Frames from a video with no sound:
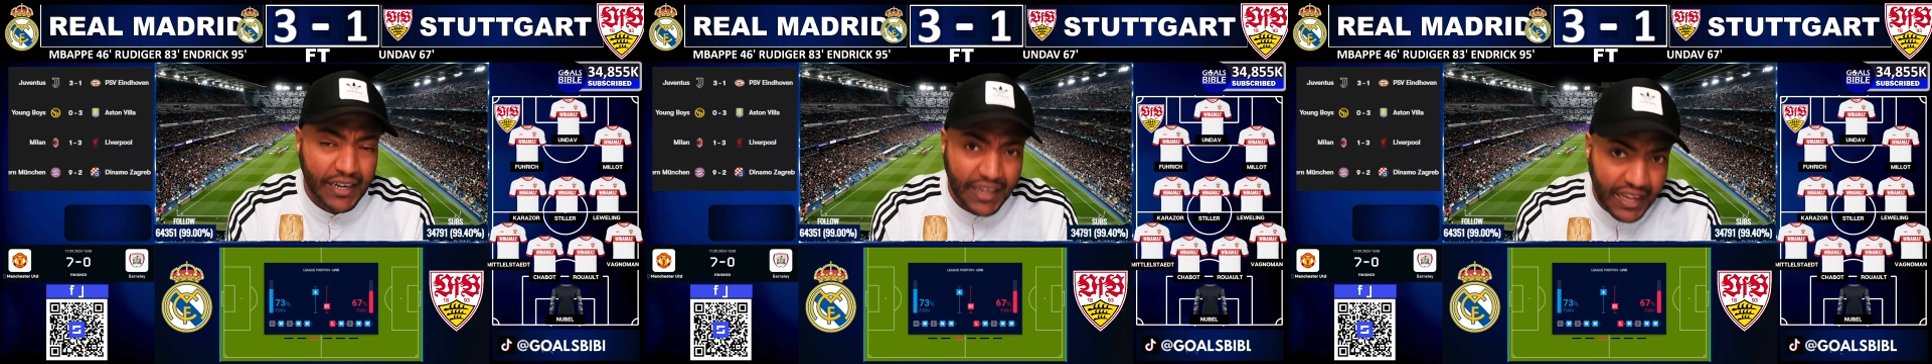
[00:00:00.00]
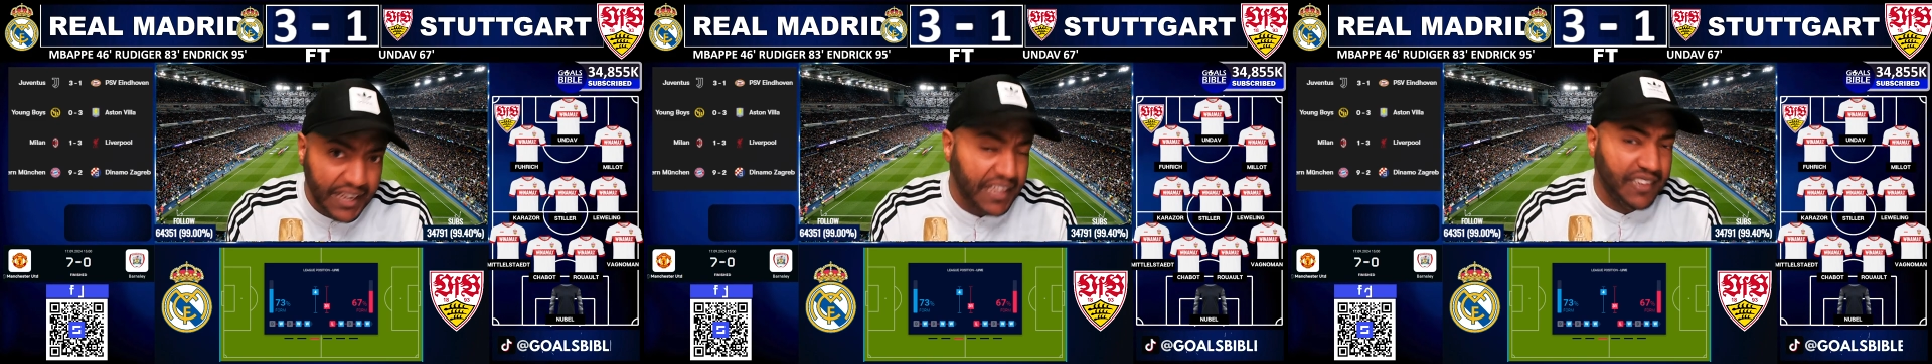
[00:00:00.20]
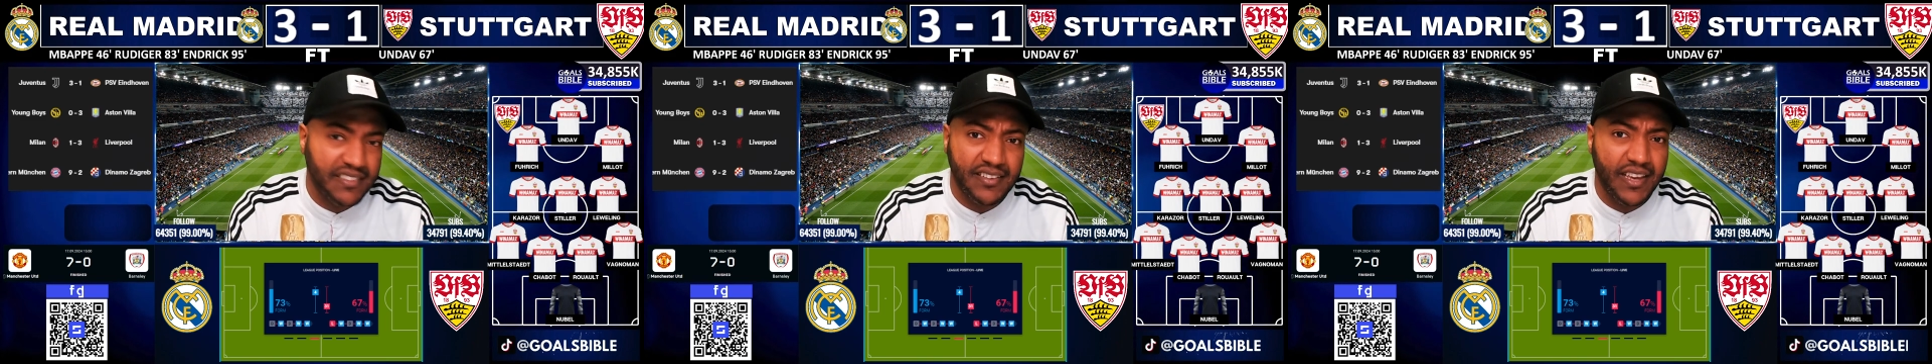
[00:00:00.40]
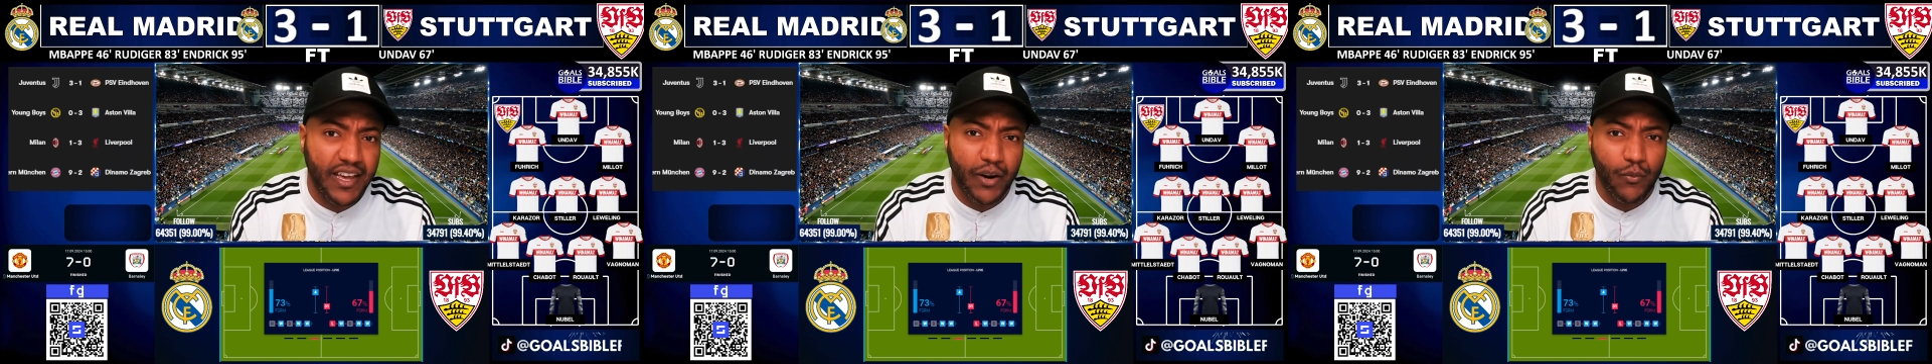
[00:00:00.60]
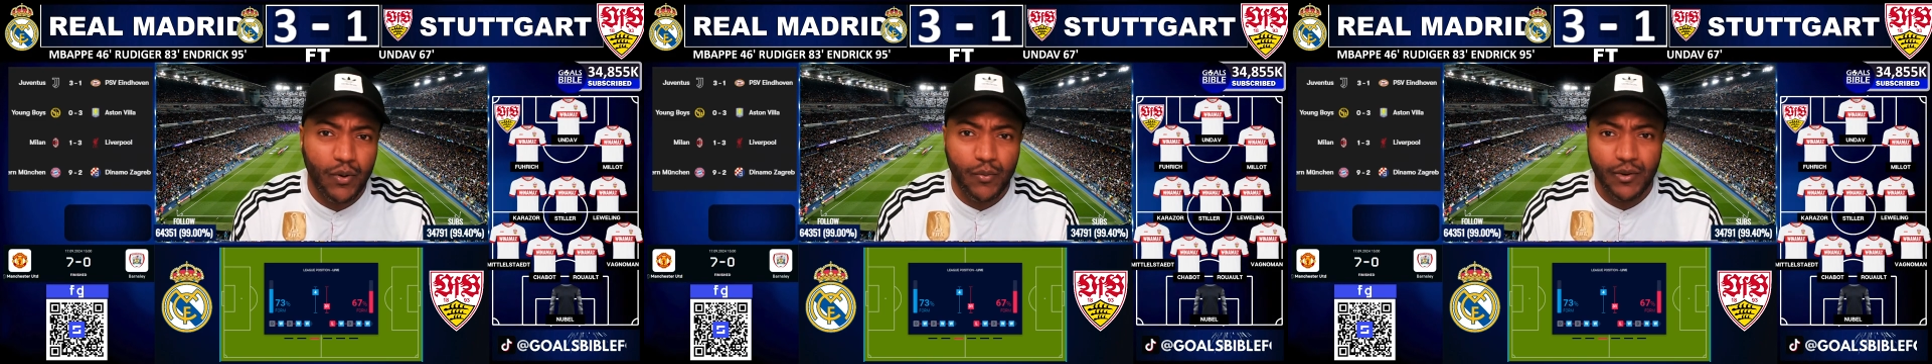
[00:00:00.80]
lucky to
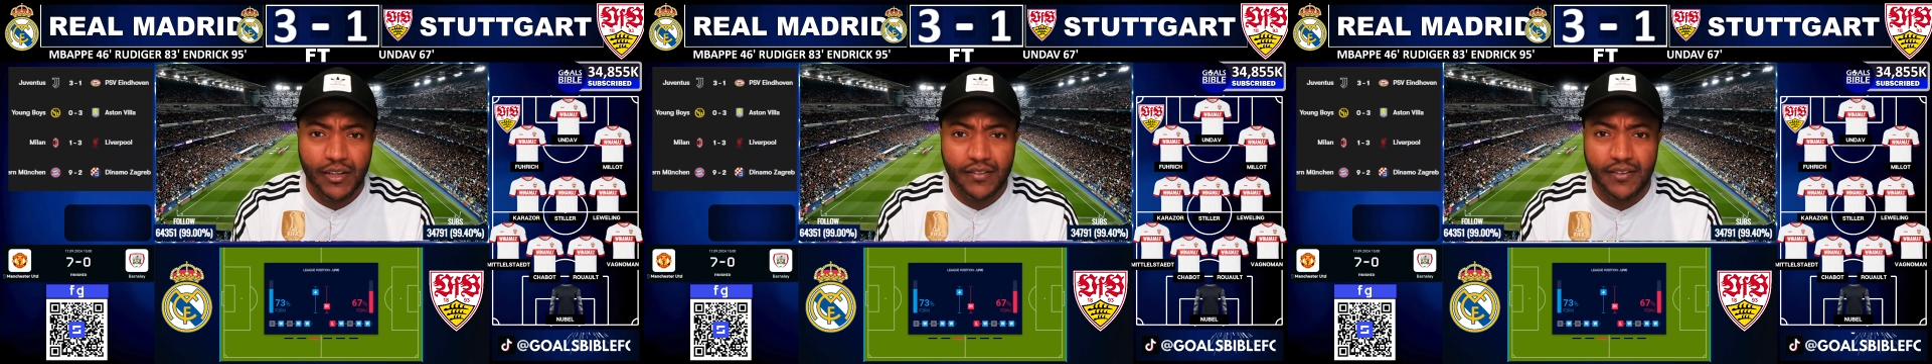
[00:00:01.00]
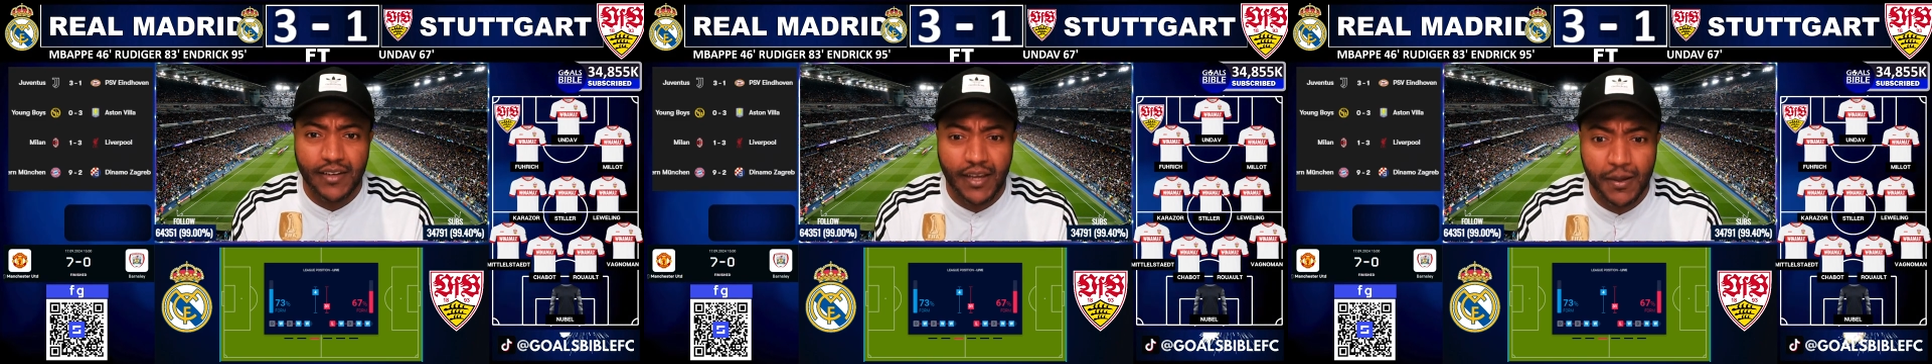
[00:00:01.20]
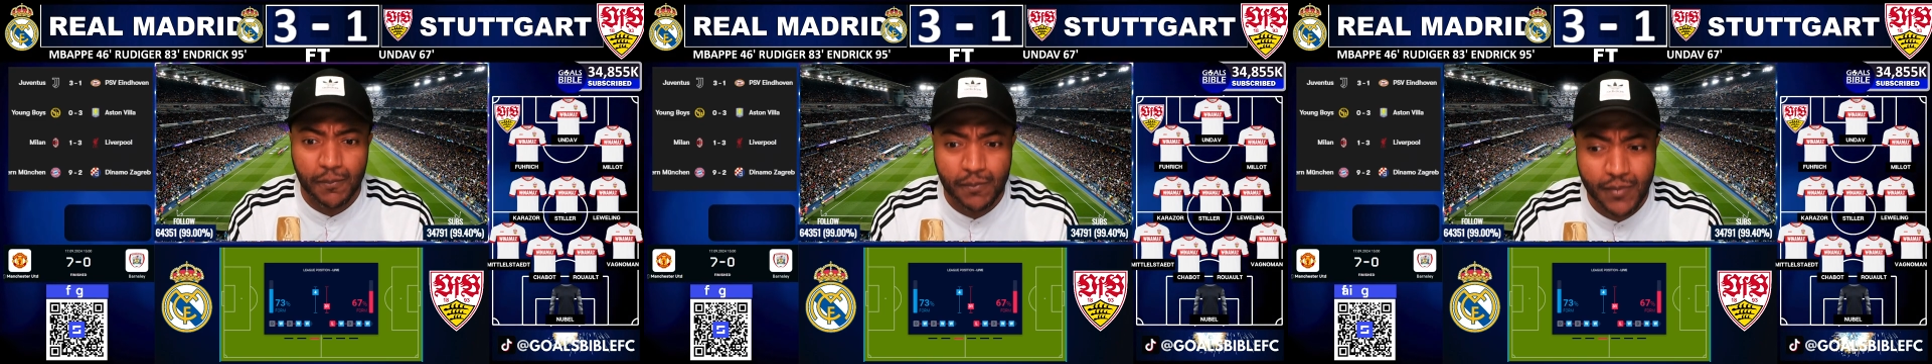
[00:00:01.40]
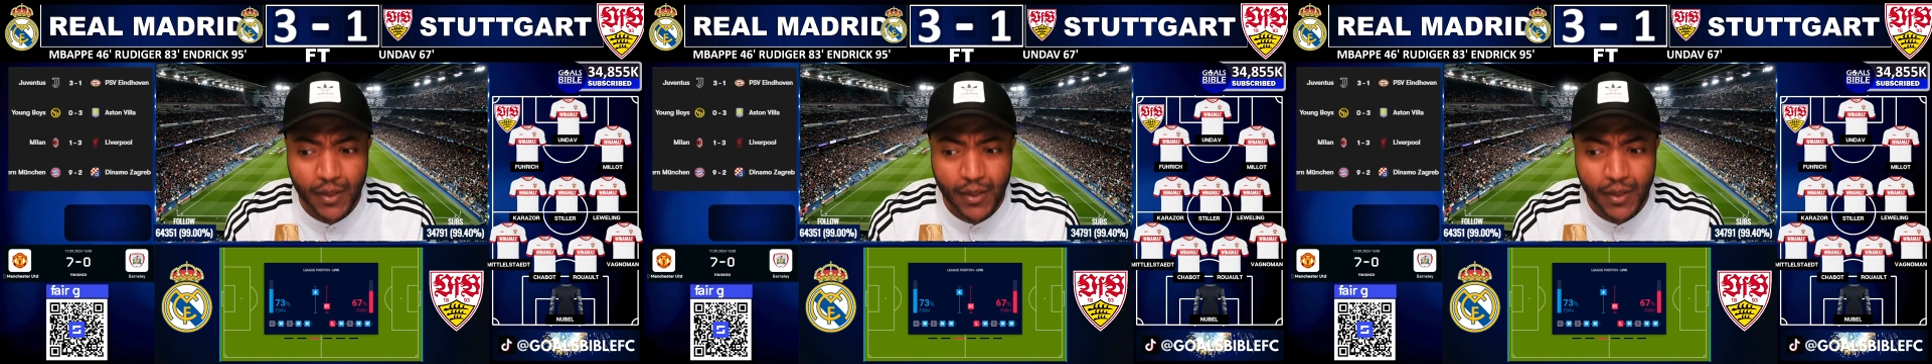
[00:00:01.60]
get away with it today.